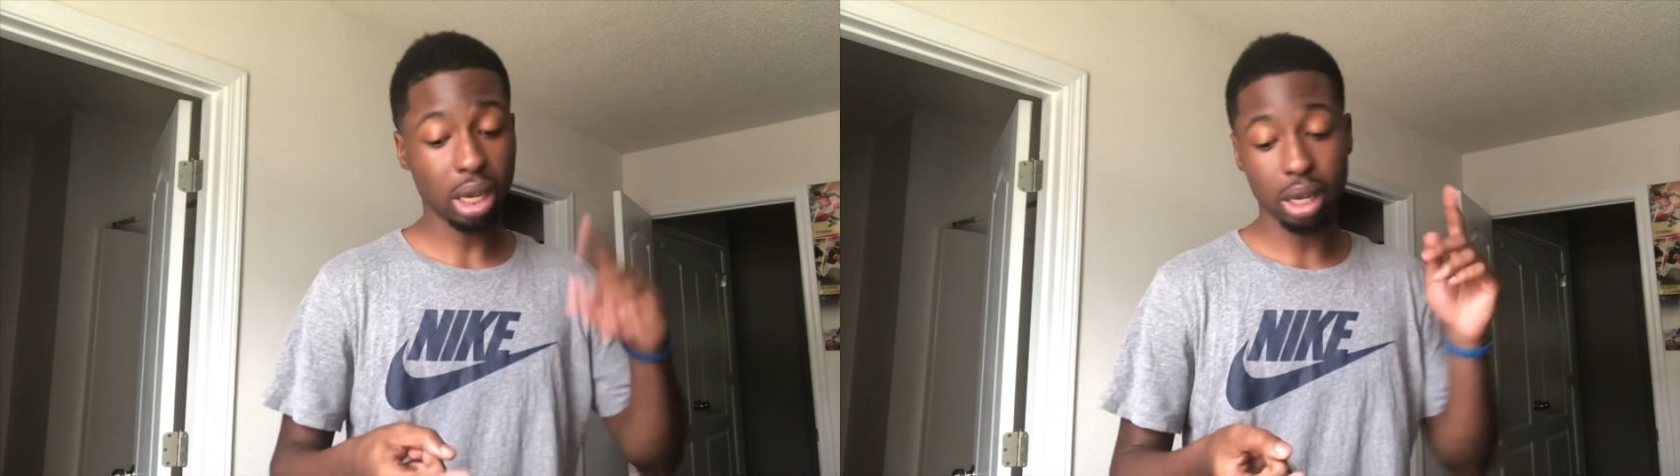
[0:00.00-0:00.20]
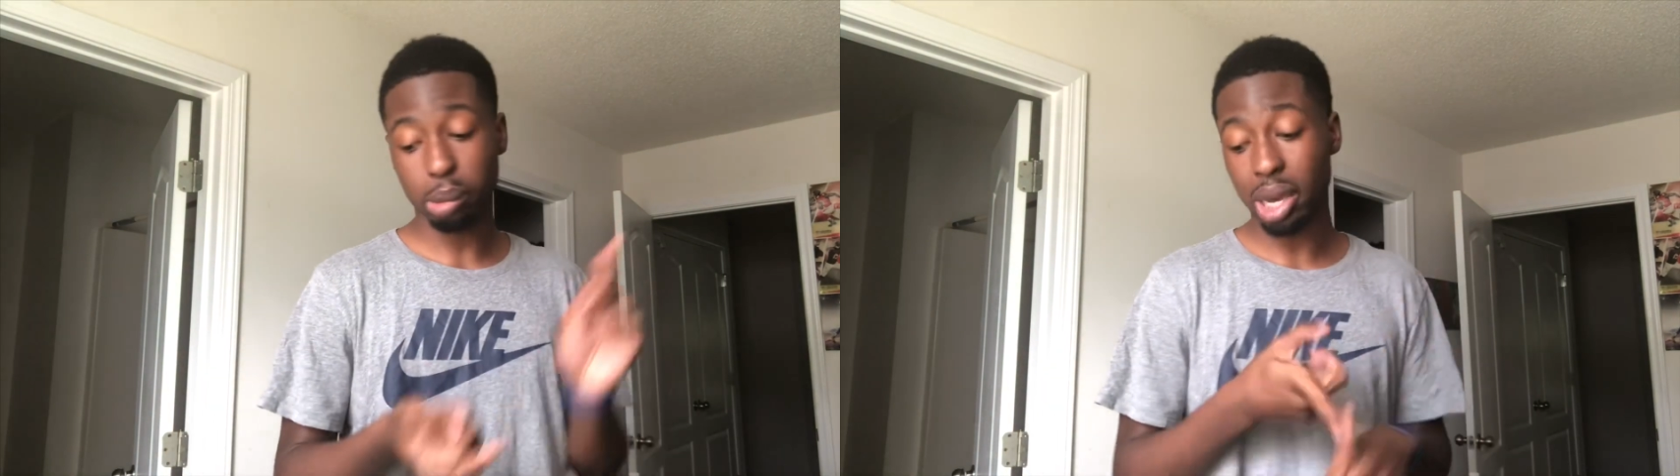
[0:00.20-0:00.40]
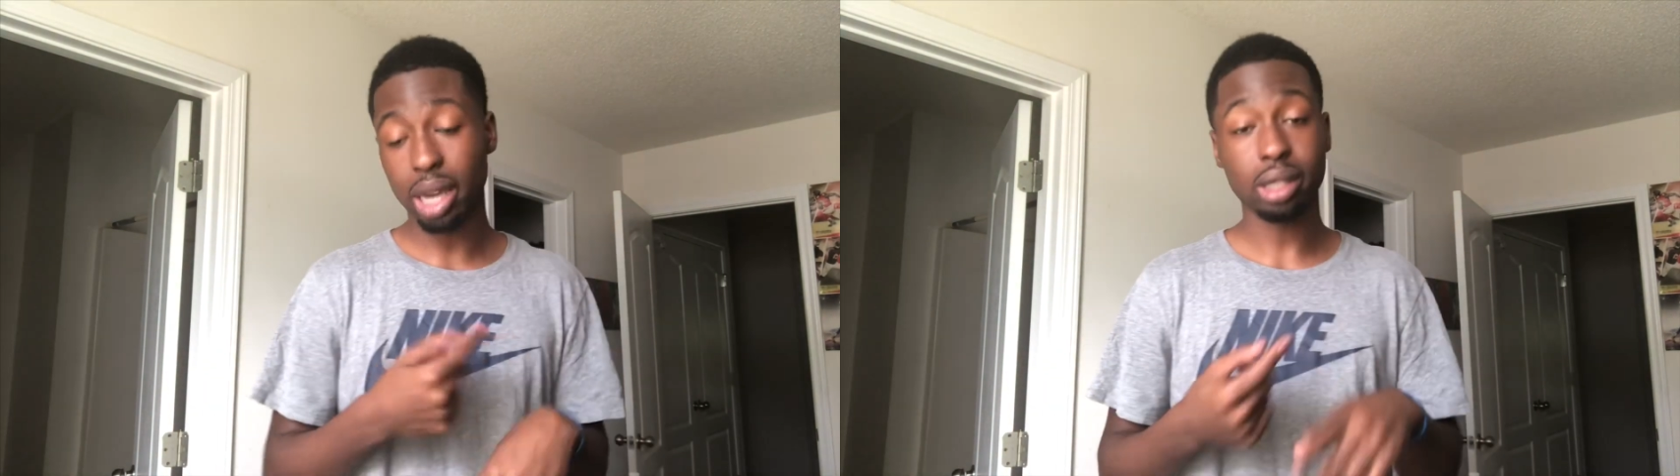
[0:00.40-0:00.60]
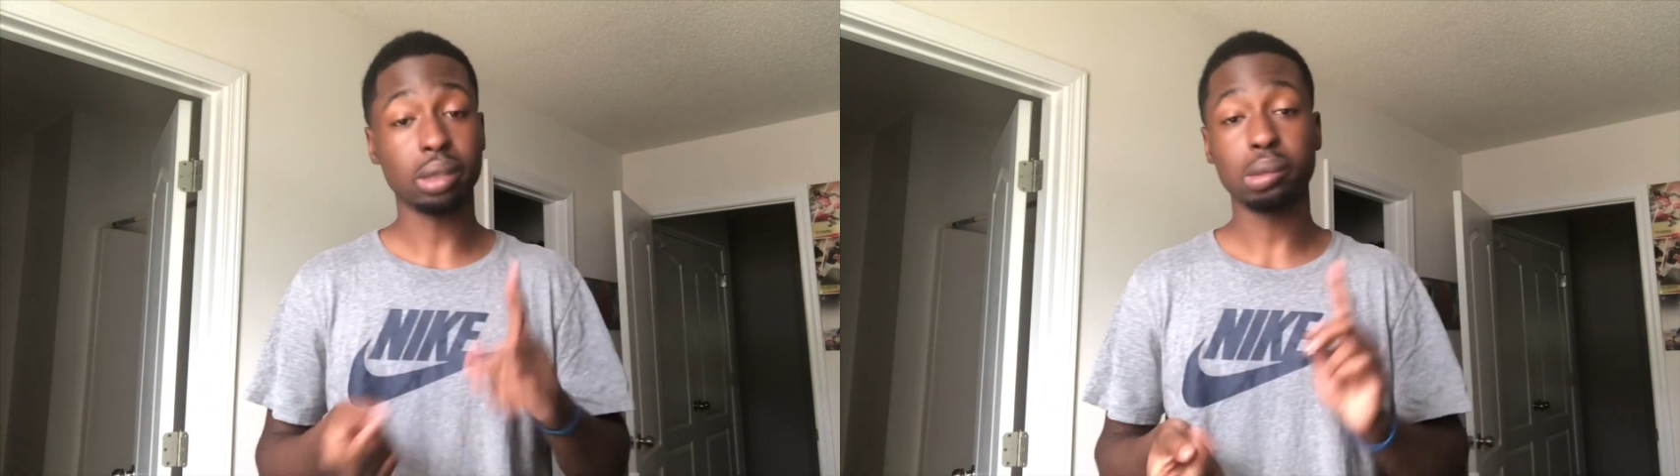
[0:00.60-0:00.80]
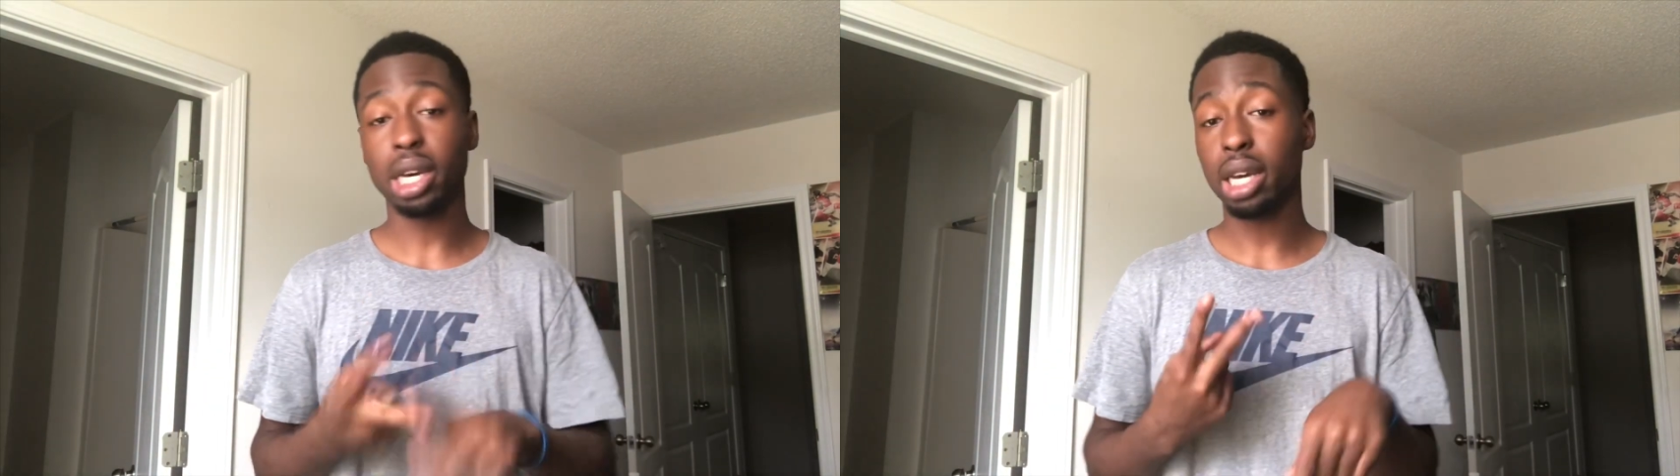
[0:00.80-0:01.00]
like back to
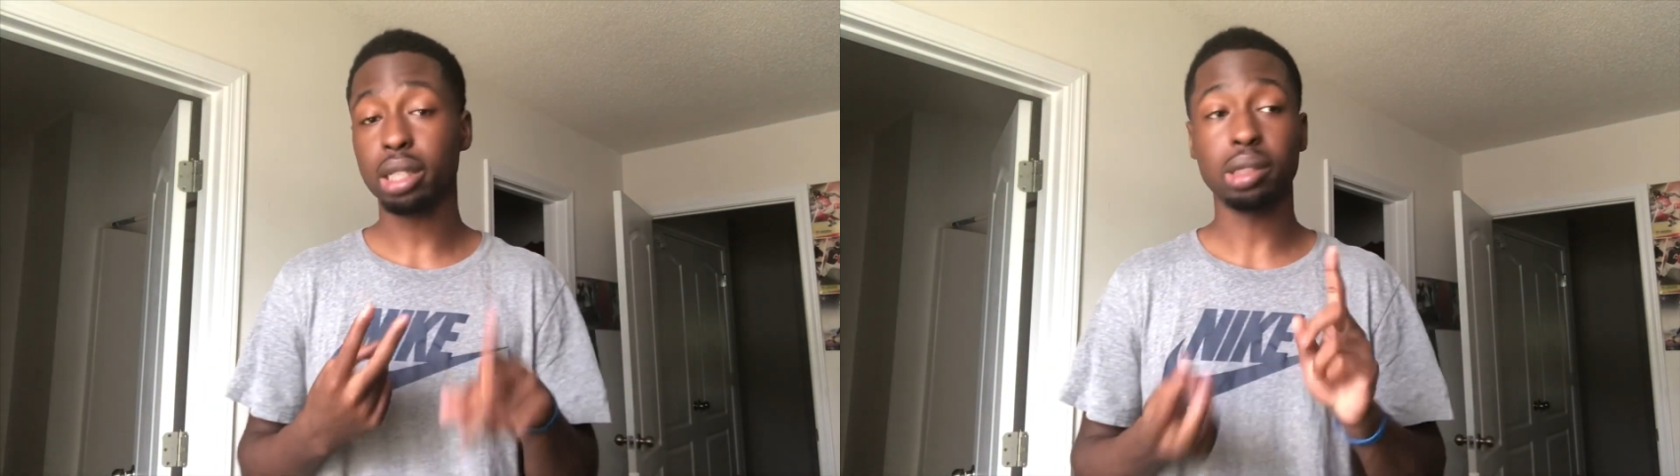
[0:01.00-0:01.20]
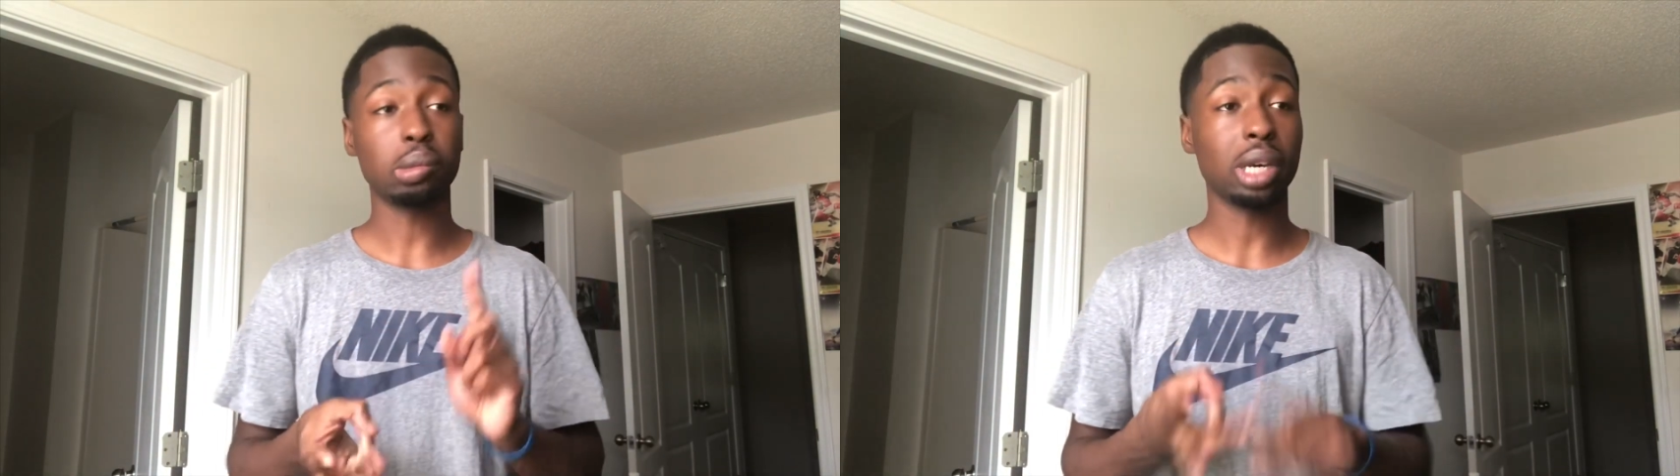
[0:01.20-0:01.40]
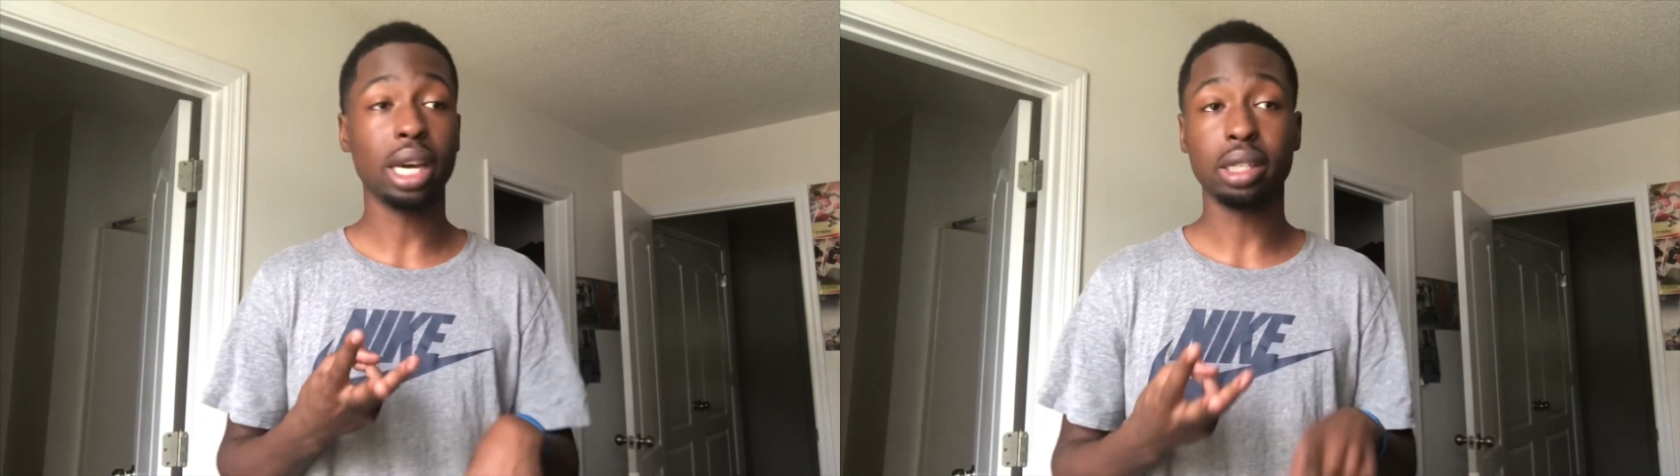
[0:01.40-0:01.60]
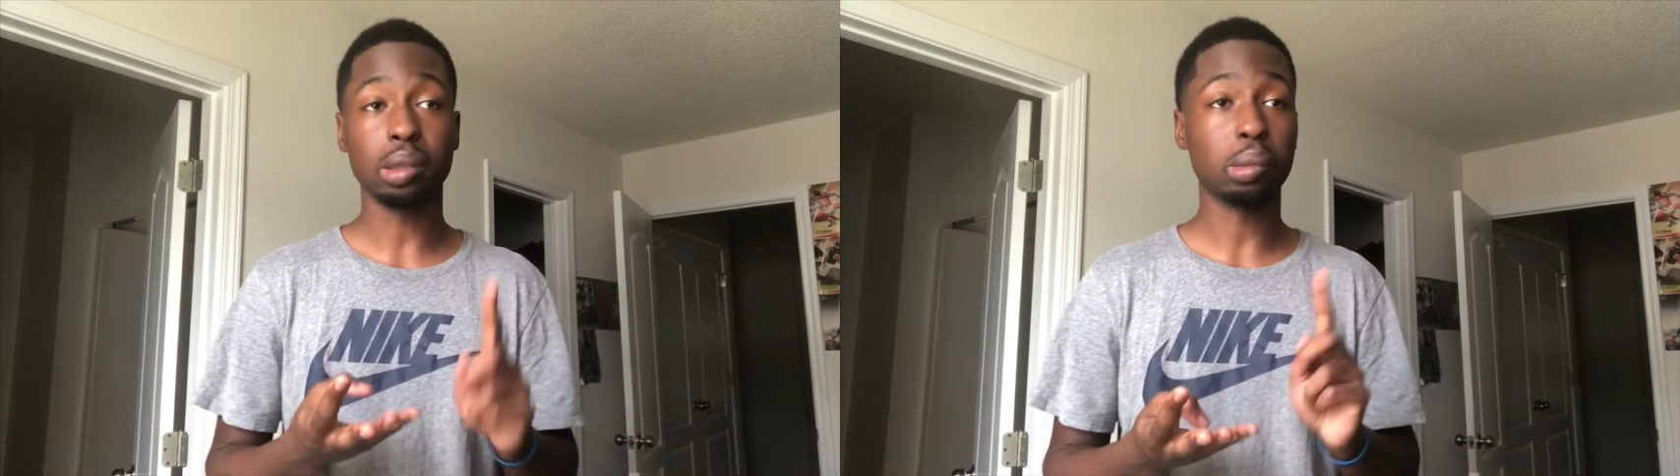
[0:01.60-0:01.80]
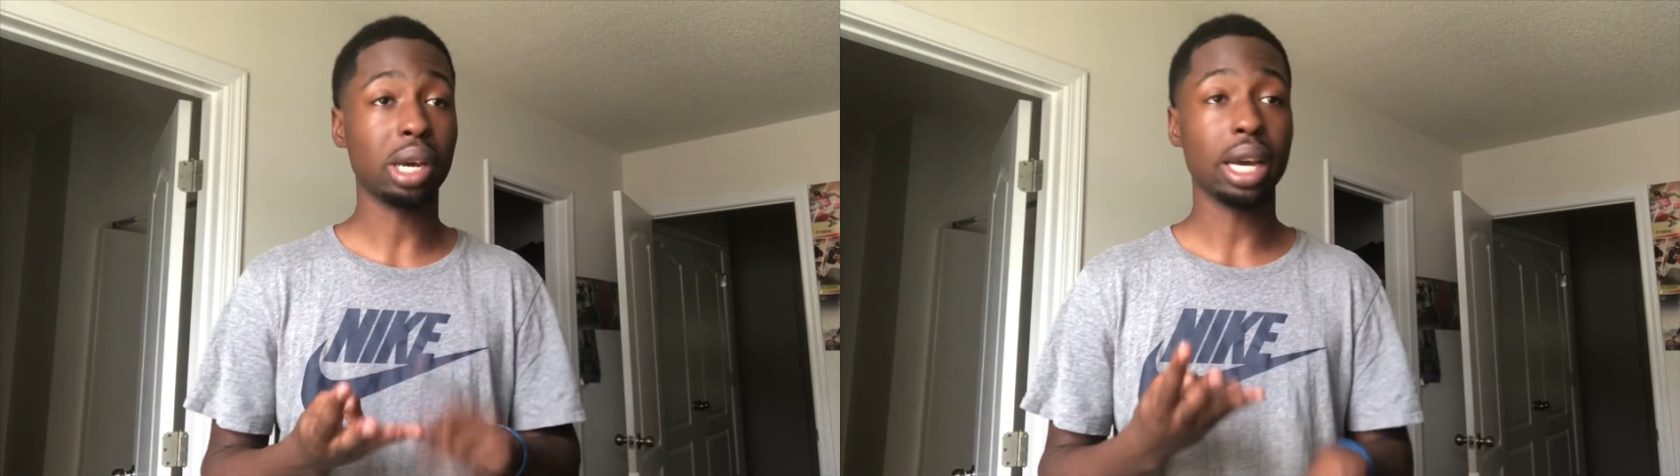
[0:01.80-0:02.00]
back to back
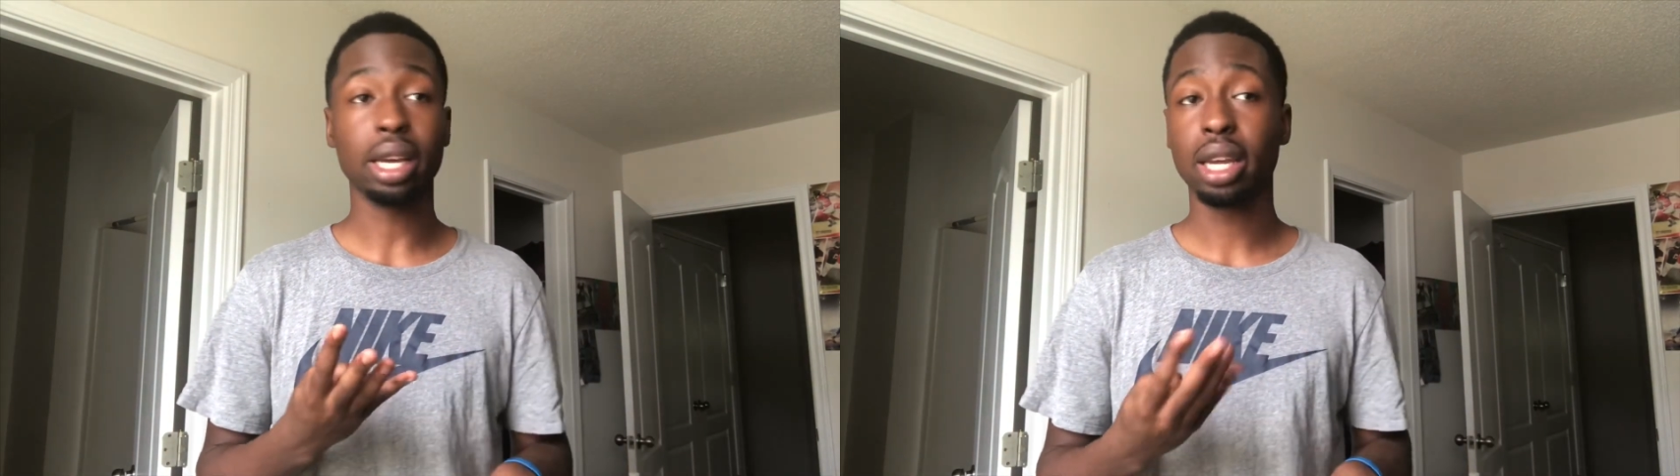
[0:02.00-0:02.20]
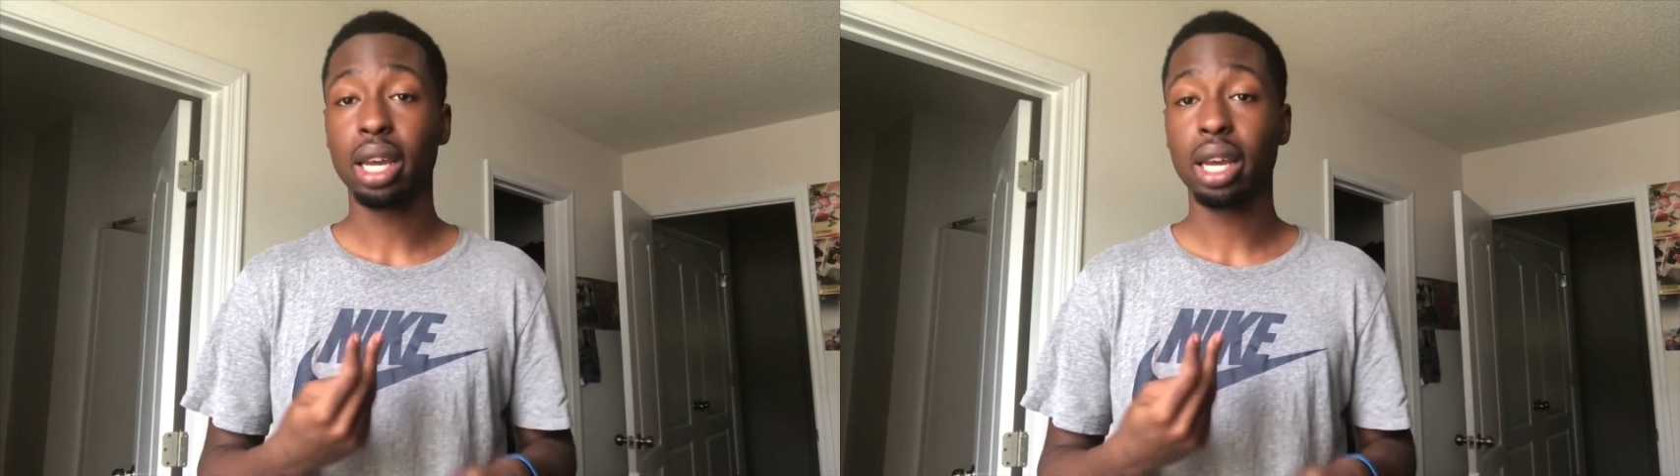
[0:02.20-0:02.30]
to back